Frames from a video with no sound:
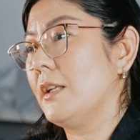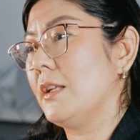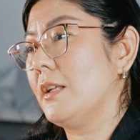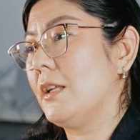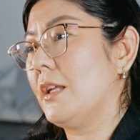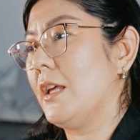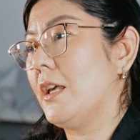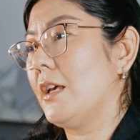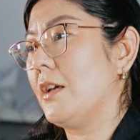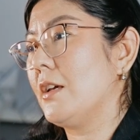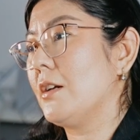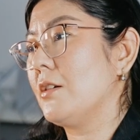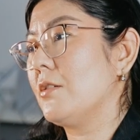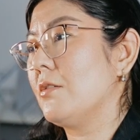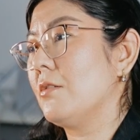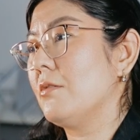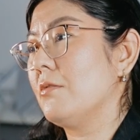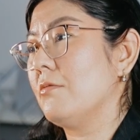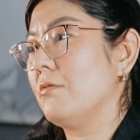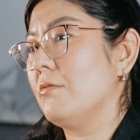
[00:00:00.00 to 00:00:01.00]

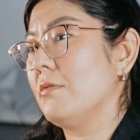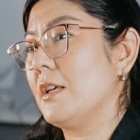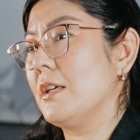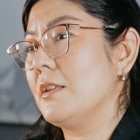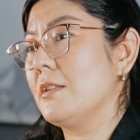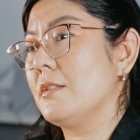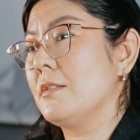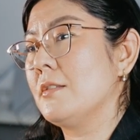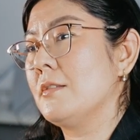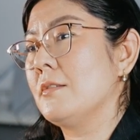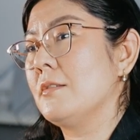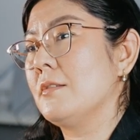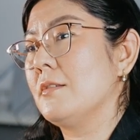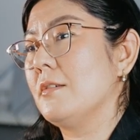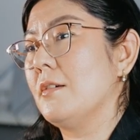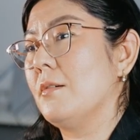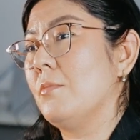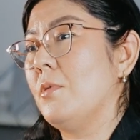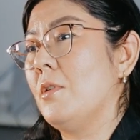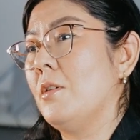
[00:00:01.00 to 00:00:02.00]
care less
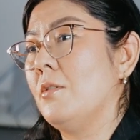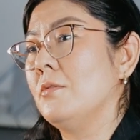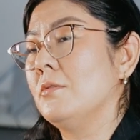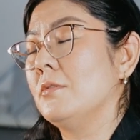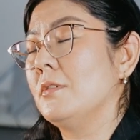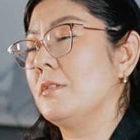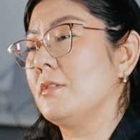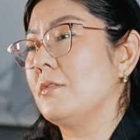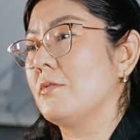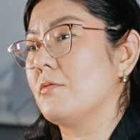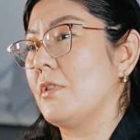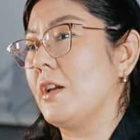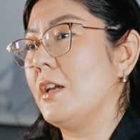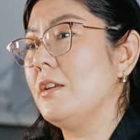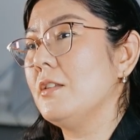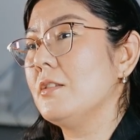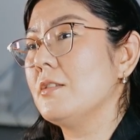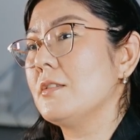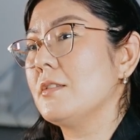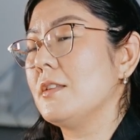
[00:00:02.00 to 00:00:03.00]
about
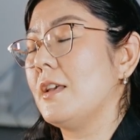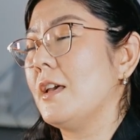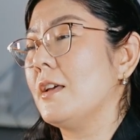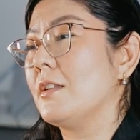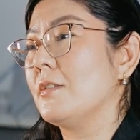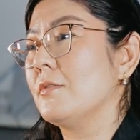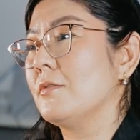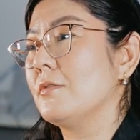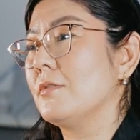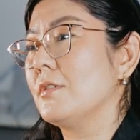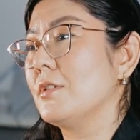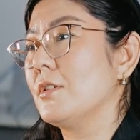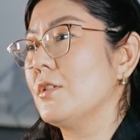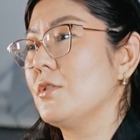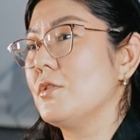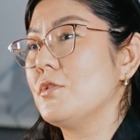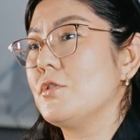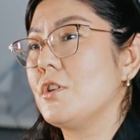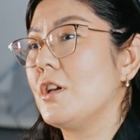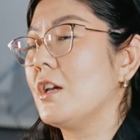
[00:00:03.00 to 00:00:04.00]
grades and
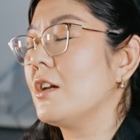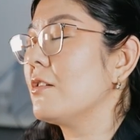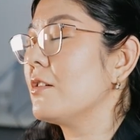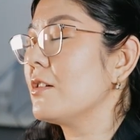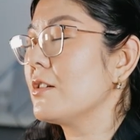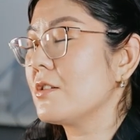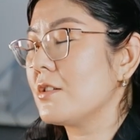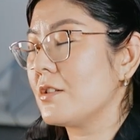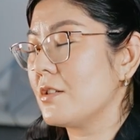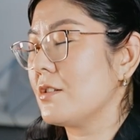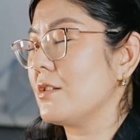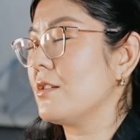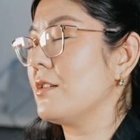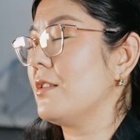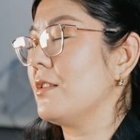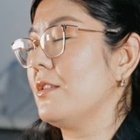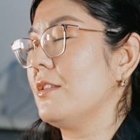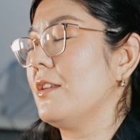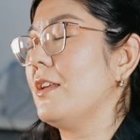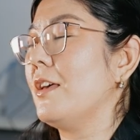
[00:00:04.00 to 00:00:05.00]
cherish
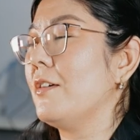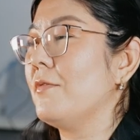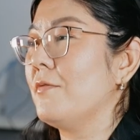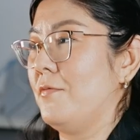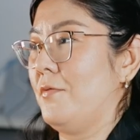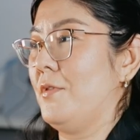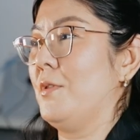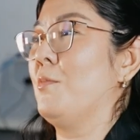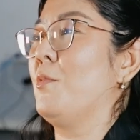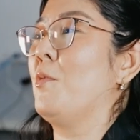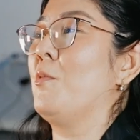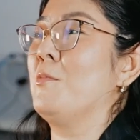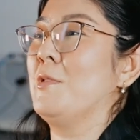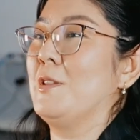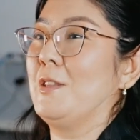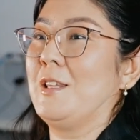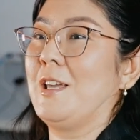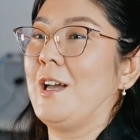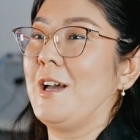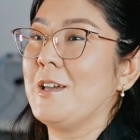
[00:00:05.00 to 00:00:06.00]
every
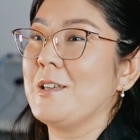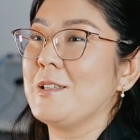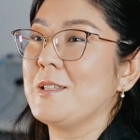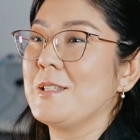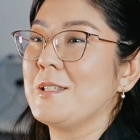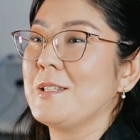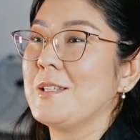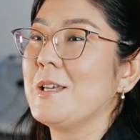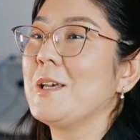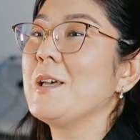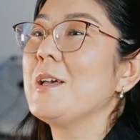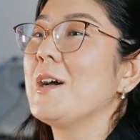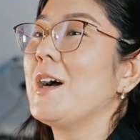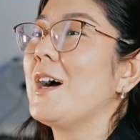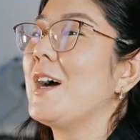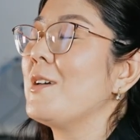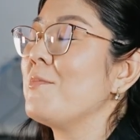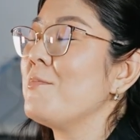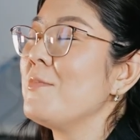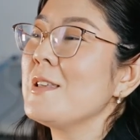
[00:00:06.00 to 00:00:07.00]
moment, guys.
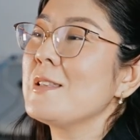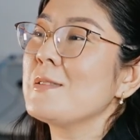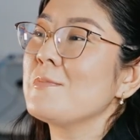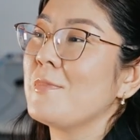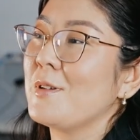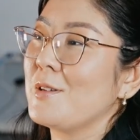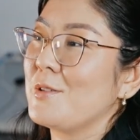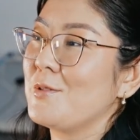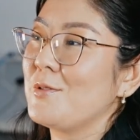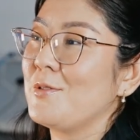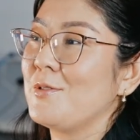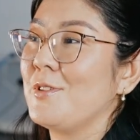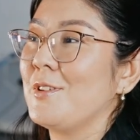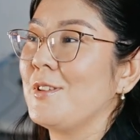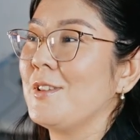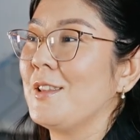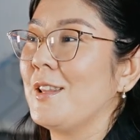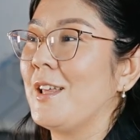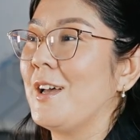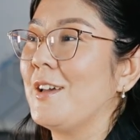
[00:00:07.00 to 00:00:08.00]
I miss my
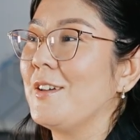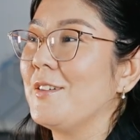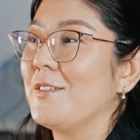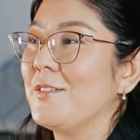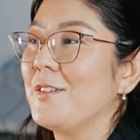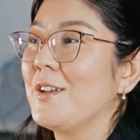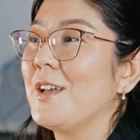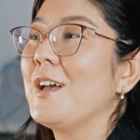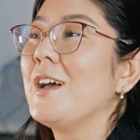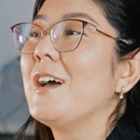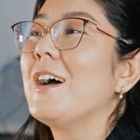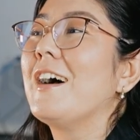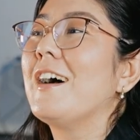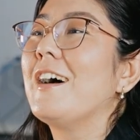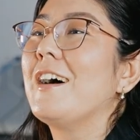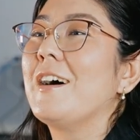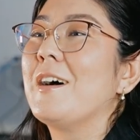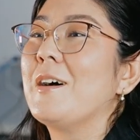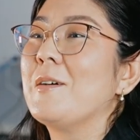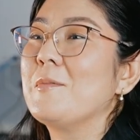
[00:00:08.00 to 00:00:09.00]
student life.
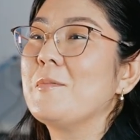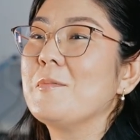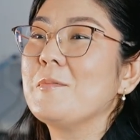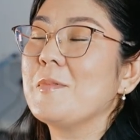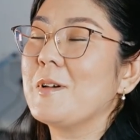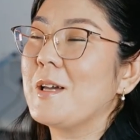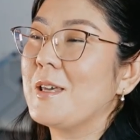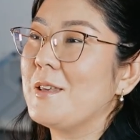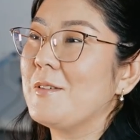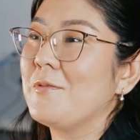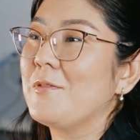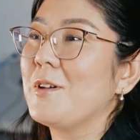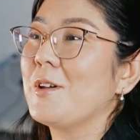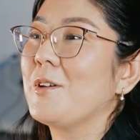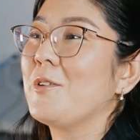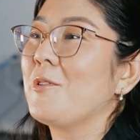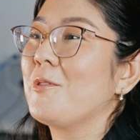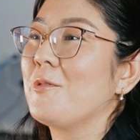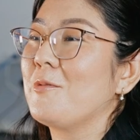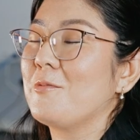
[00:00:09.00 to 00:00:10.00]
If
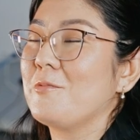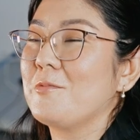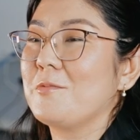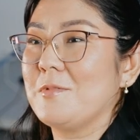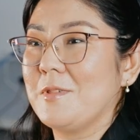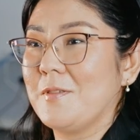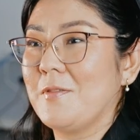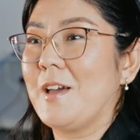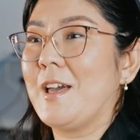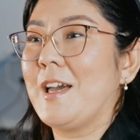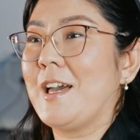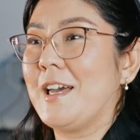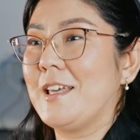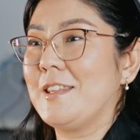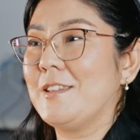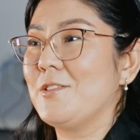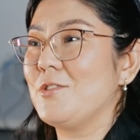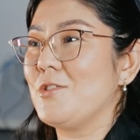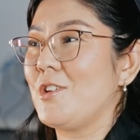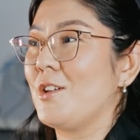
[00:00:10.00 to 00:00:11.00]
I had
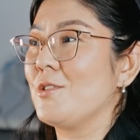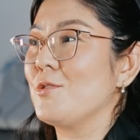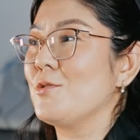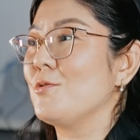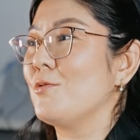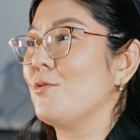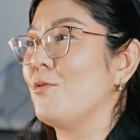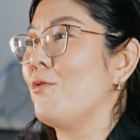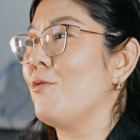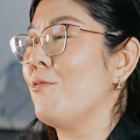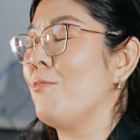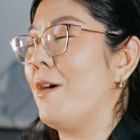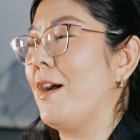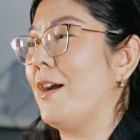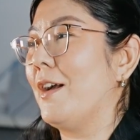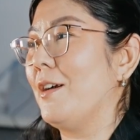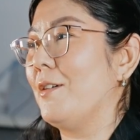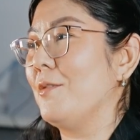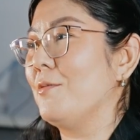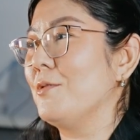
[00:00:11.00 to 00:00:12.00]
the chance to go
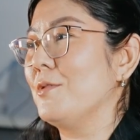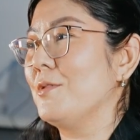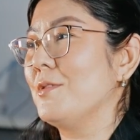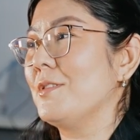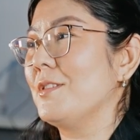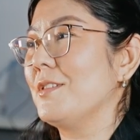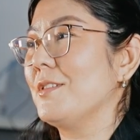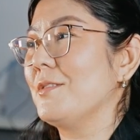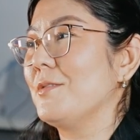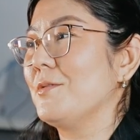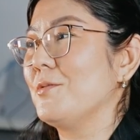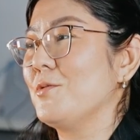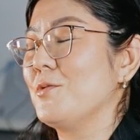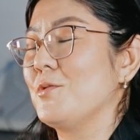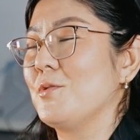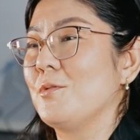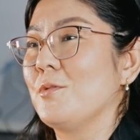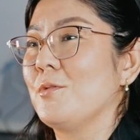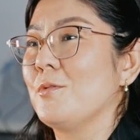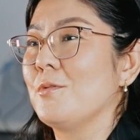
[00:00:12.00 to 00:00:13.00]
back, I would
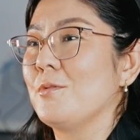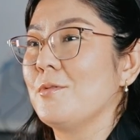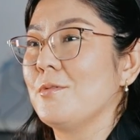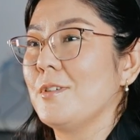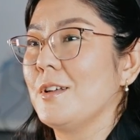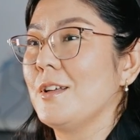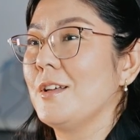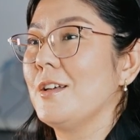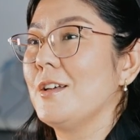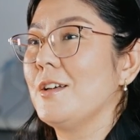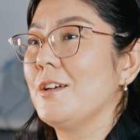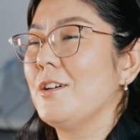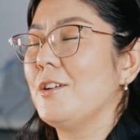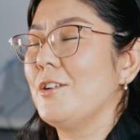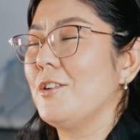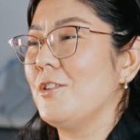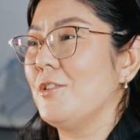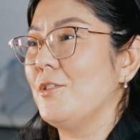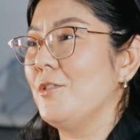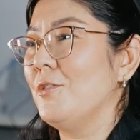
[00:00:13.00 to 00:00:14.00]
do
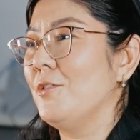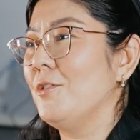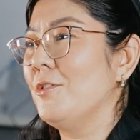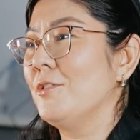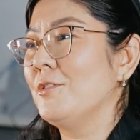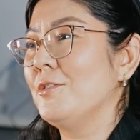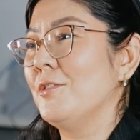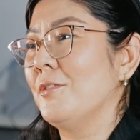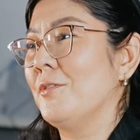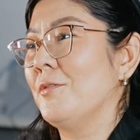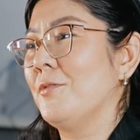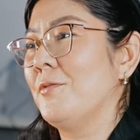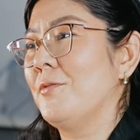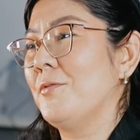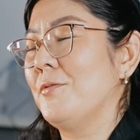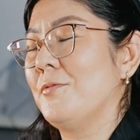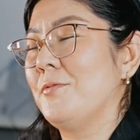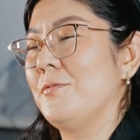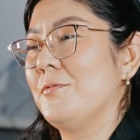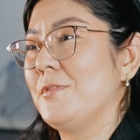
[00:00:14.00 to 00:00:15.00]
a lot of
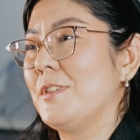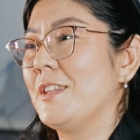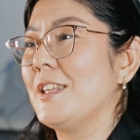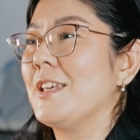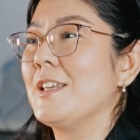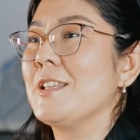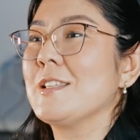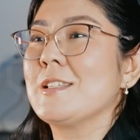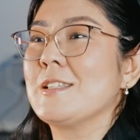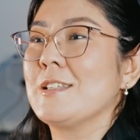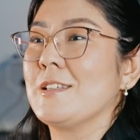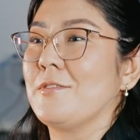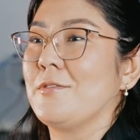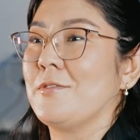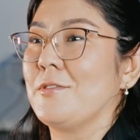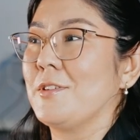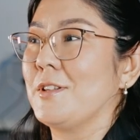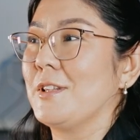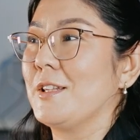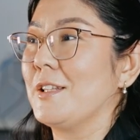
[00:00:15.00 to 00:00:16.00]
things
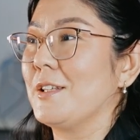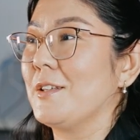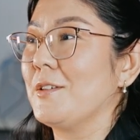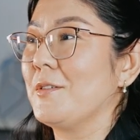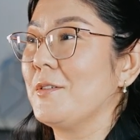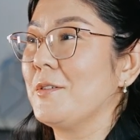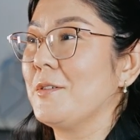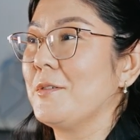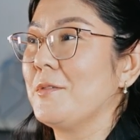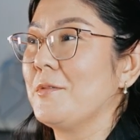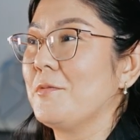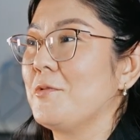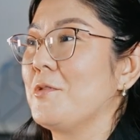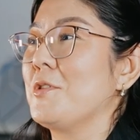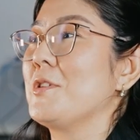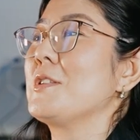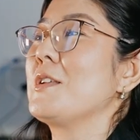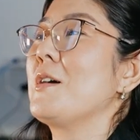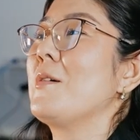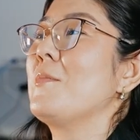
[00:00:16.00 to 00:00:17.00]
differently. For
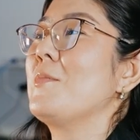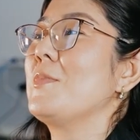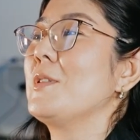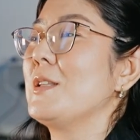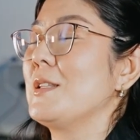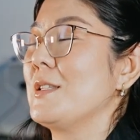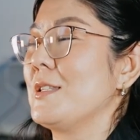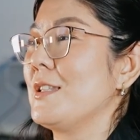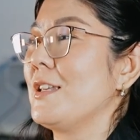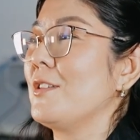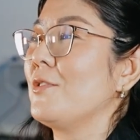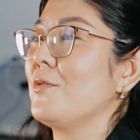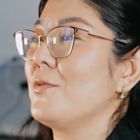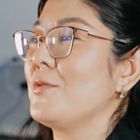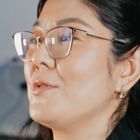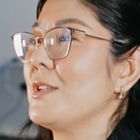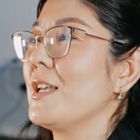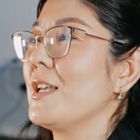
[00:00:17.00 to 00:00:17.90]
example, instead of